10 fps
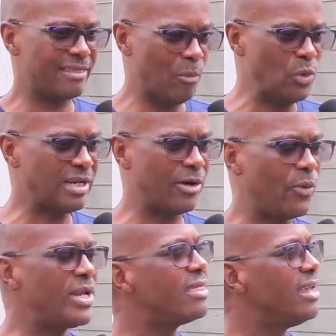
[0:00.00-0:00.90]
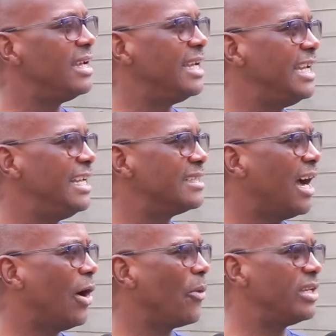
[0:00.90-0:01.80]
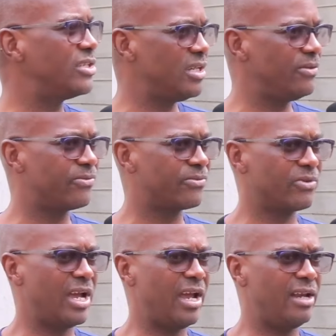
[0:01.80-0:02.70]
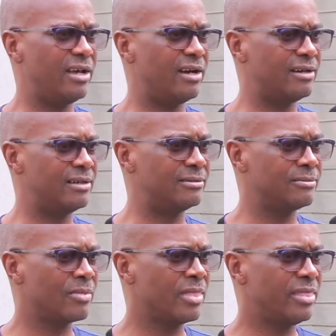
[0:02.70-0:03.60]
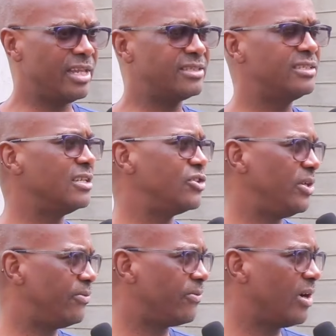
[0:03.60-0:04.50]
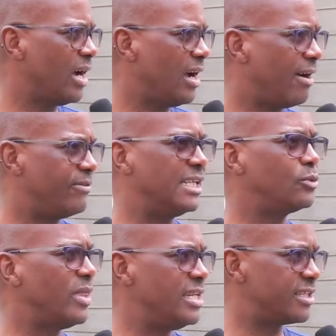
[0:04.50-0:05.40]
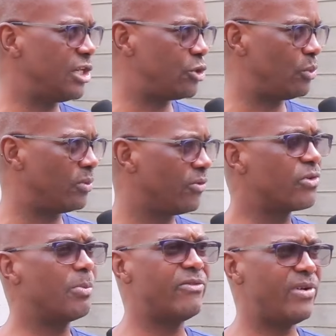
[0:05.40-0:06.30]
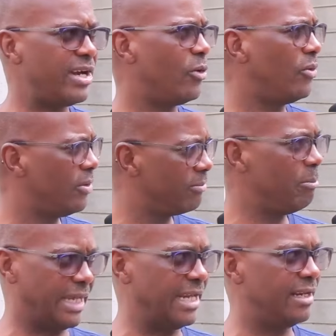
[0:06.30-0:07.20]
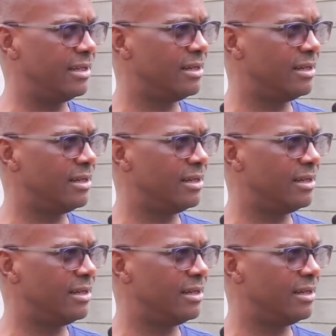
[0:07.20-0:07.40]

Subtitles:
The most annoying thing is how the chief and the assistant chief have dealt with this issue from the very beginning.